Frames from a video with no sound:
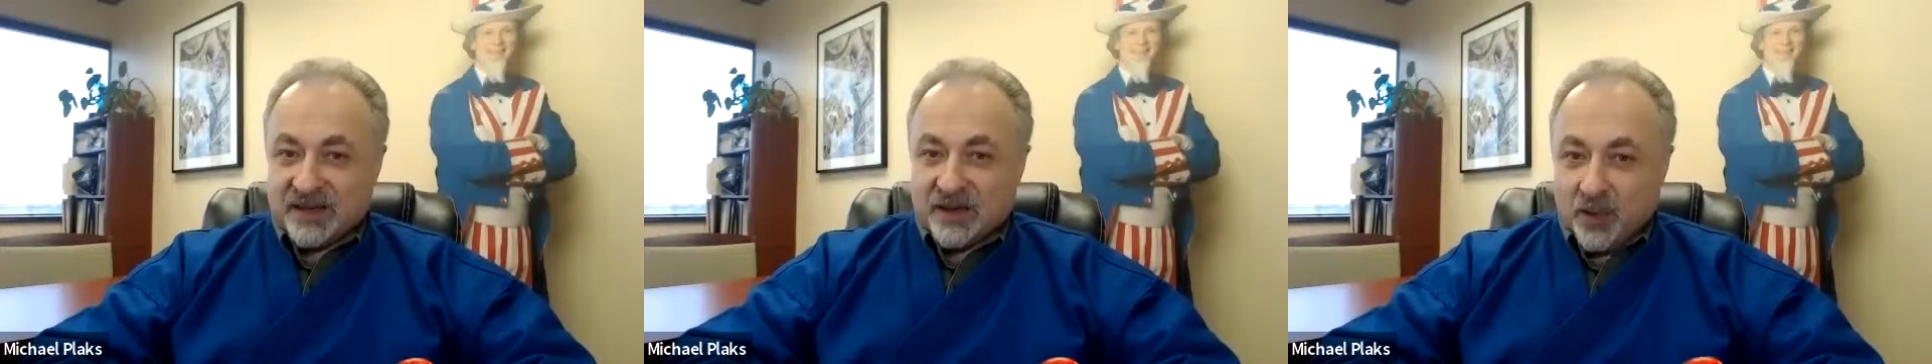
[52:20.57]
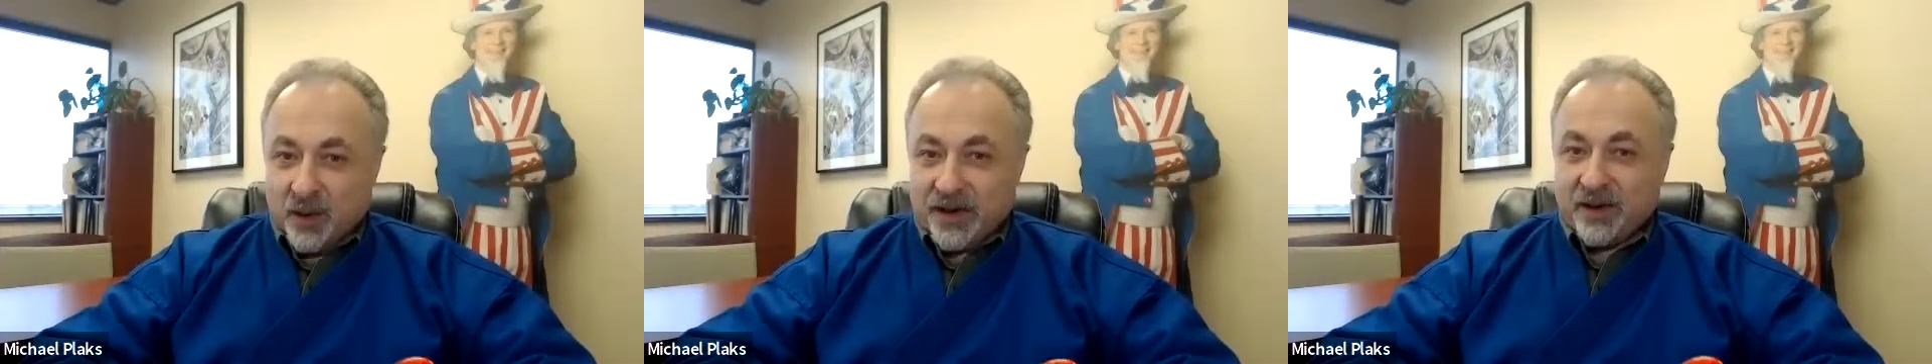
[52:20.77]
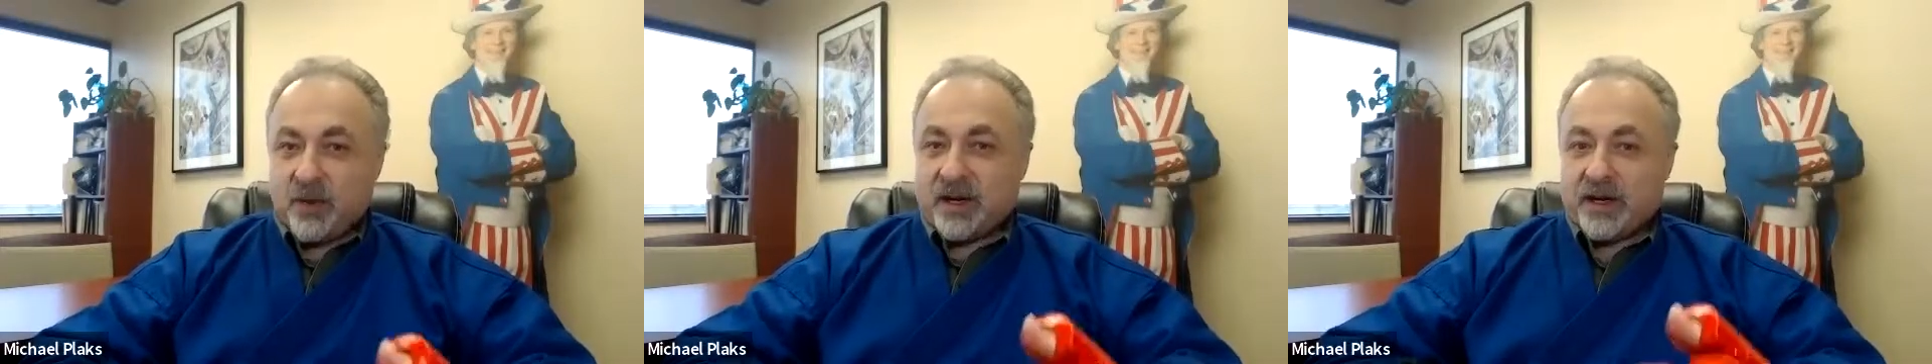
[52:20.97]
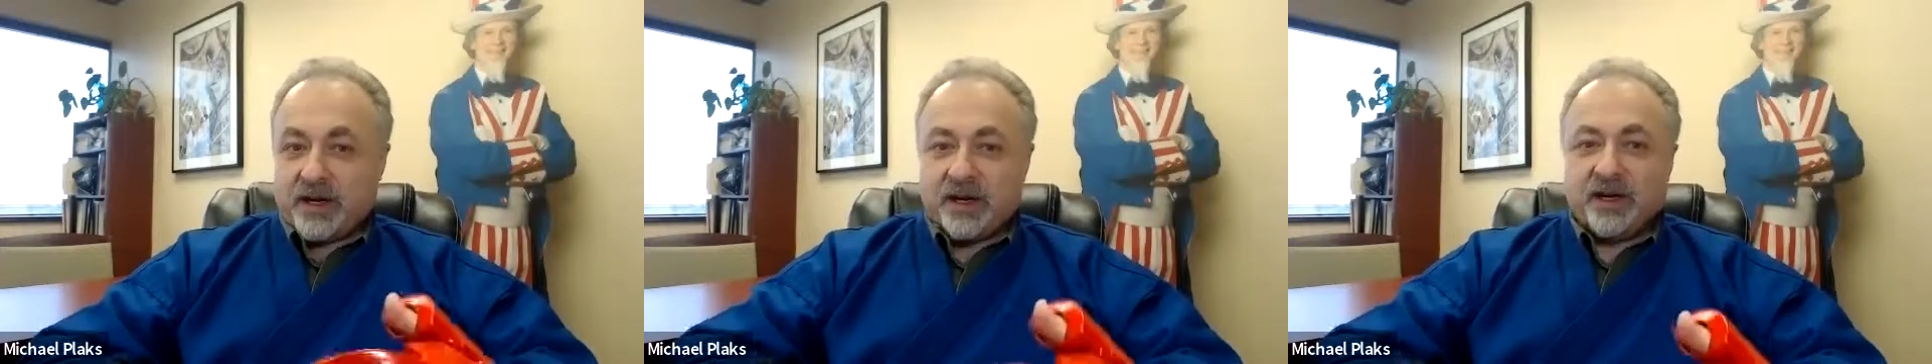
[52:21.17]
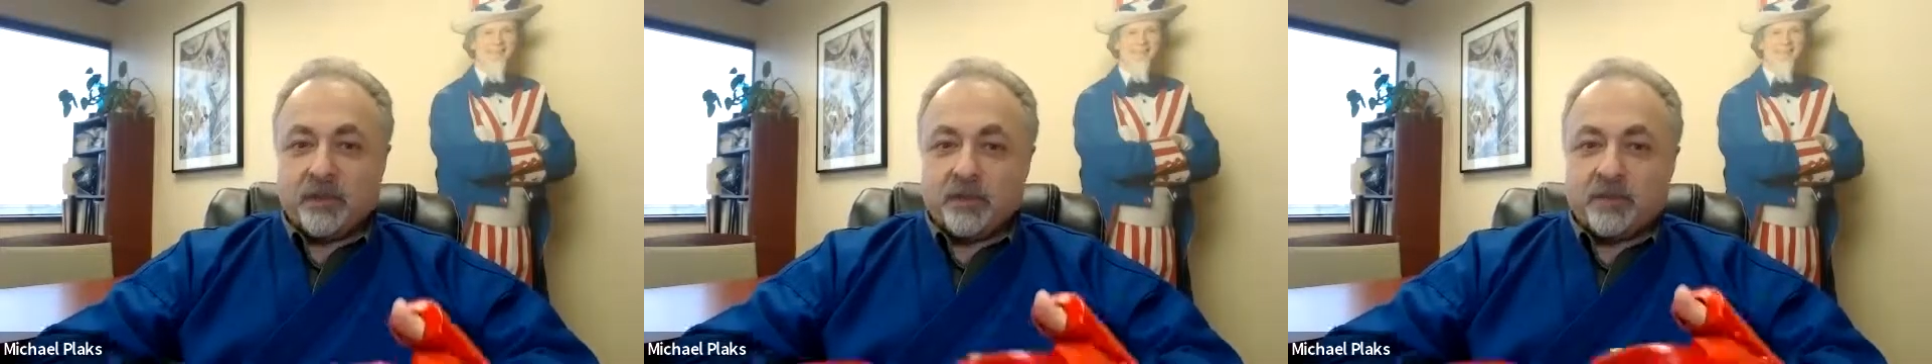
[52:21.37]
where we
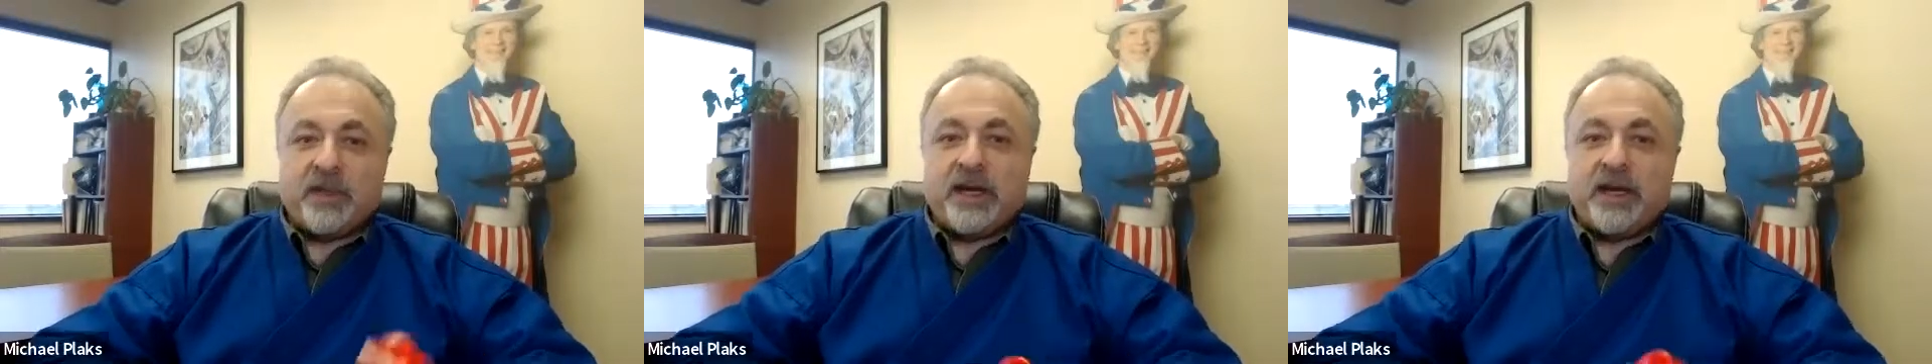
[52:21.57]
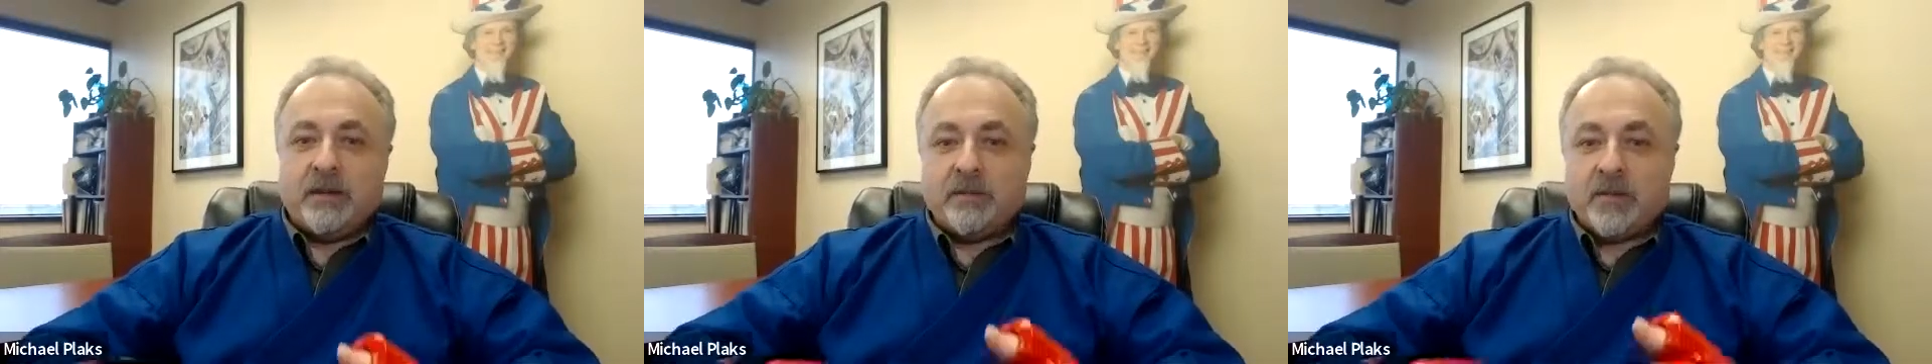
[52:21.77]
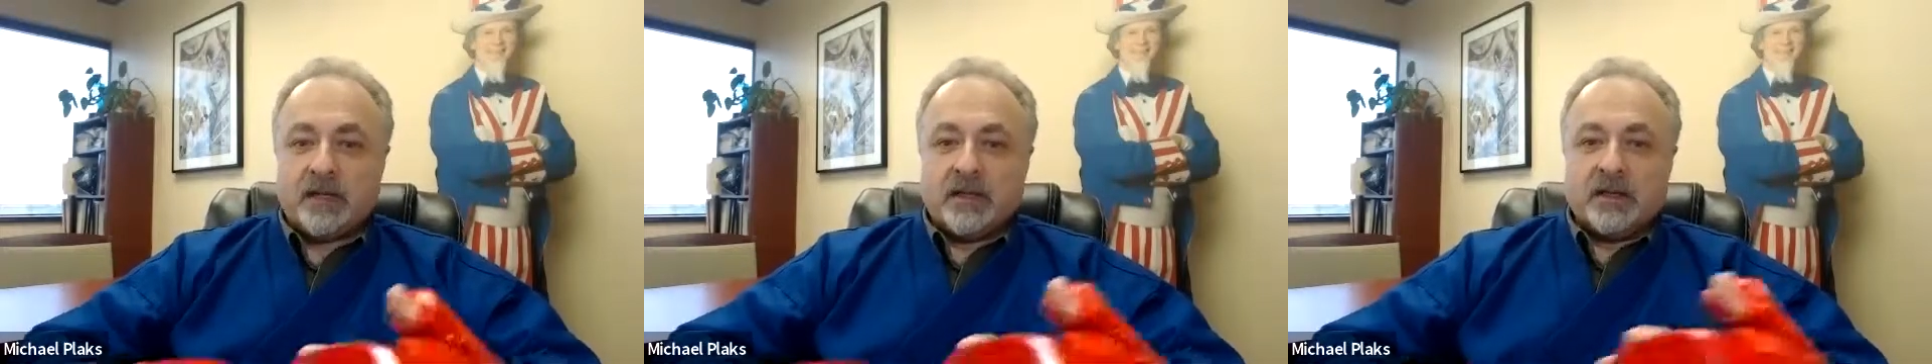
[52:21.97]
help them